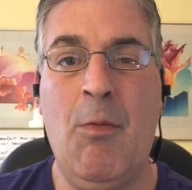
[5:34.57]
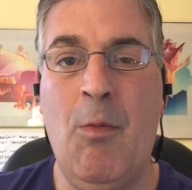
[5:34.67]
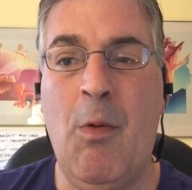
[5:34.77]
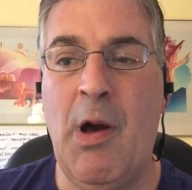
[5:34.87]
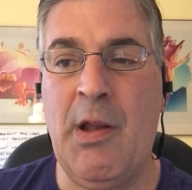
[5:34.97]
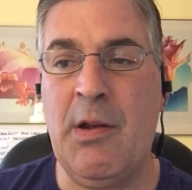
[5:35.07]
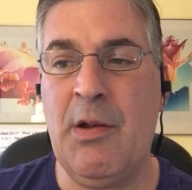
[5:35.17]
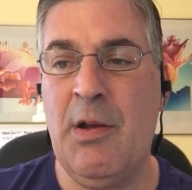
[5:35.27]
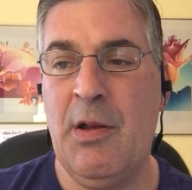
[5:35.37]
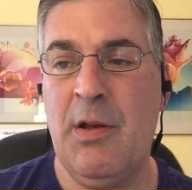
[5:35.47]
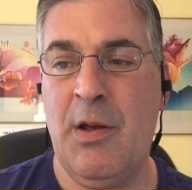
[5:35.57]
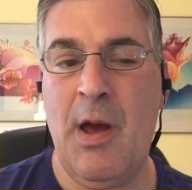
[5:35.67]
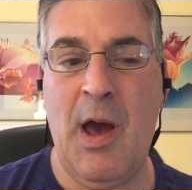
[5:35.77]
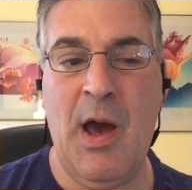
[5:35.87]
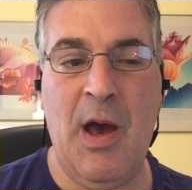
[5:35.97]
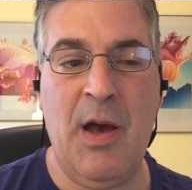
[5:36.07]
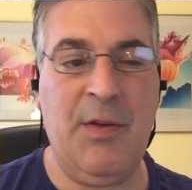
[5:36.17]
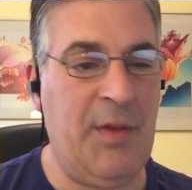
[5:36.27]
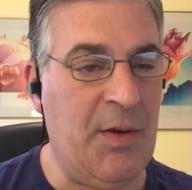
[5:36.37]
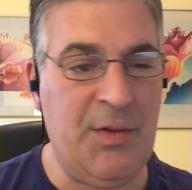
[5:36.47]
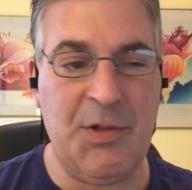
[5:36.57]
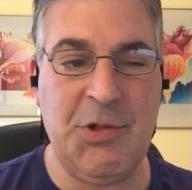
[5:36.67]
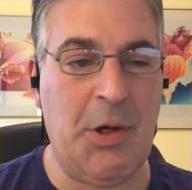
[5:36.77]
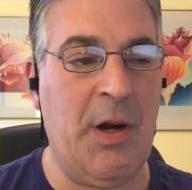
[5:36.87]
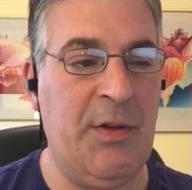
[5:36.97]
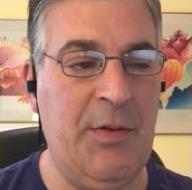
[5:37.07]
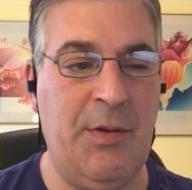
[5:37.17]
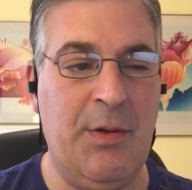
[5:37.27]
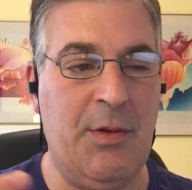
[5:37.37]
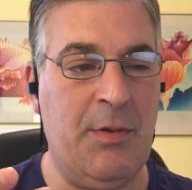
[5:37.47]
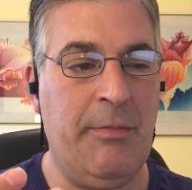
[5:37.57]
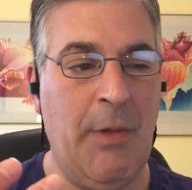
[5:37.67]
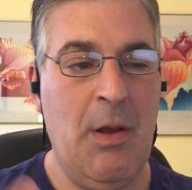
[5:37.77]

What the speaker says: One sells insurance and